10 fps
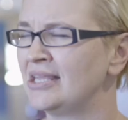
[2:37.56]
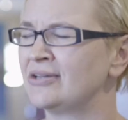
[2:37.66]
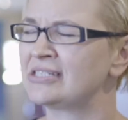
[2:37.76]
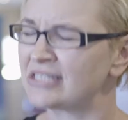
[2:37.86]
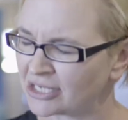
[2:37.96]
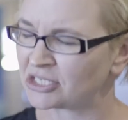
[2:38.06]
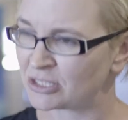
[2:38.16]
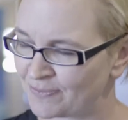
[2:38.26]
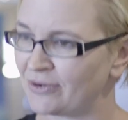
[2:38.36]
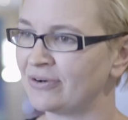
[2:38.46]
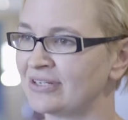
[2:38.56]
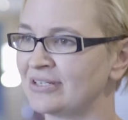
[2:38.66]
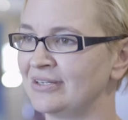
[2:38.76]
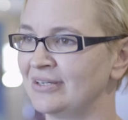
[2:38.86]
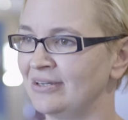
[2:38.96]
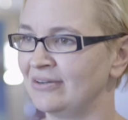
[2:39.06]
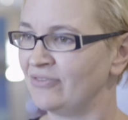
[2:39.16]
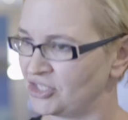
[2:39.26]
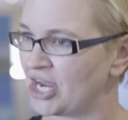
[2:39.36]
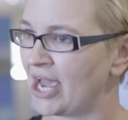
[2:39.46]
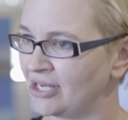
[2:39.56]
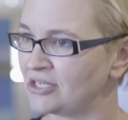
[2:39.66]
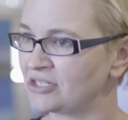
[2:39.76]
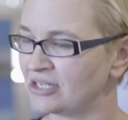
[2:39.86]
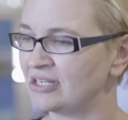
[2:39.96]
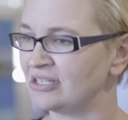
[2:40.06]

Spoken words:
There's such a spirit for change, a